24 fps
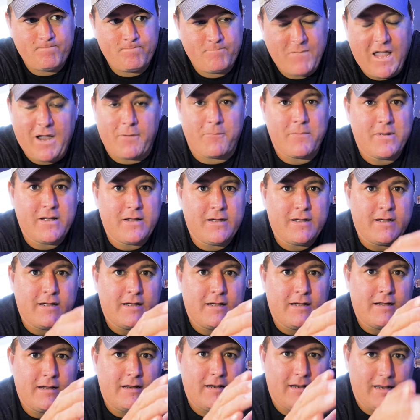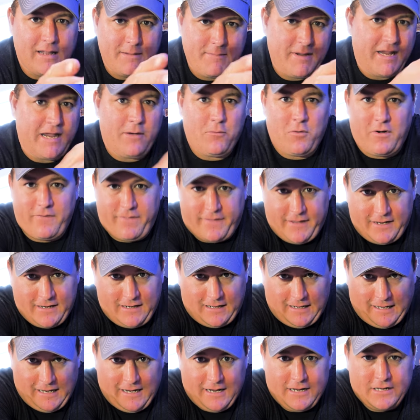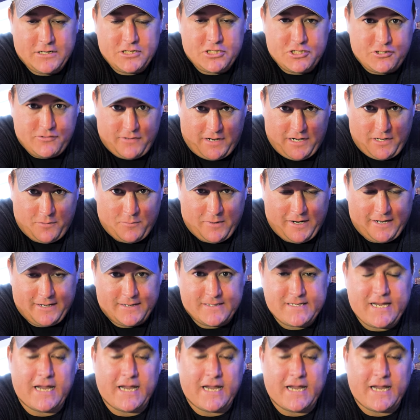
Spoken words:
Now, let me get one thing clear straight away.